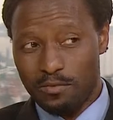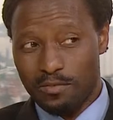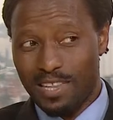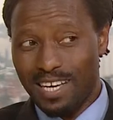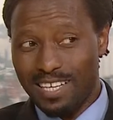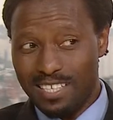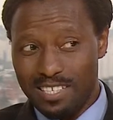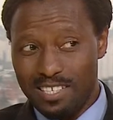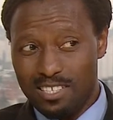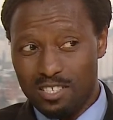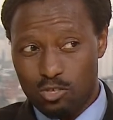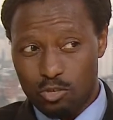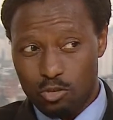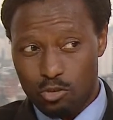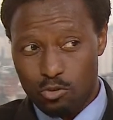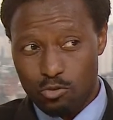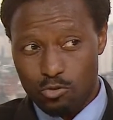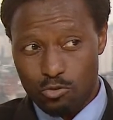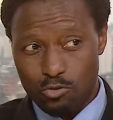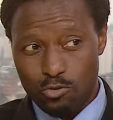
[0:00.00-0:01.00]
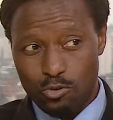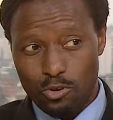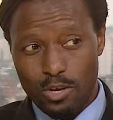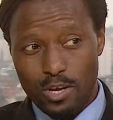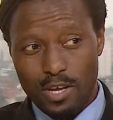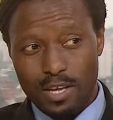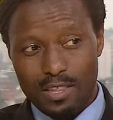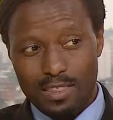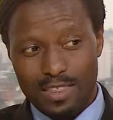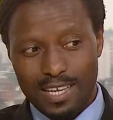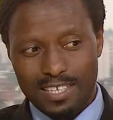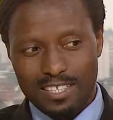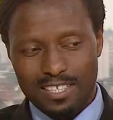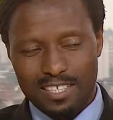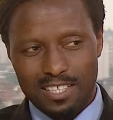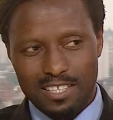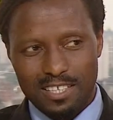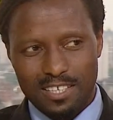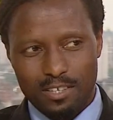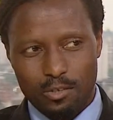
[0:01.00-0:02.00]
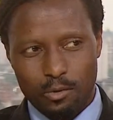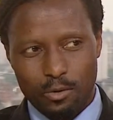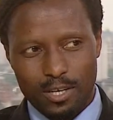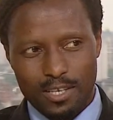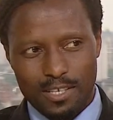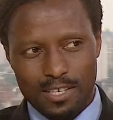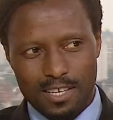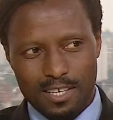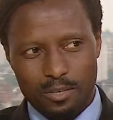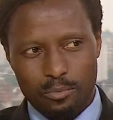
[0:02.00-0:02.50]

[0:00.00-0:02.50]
that is true, that he had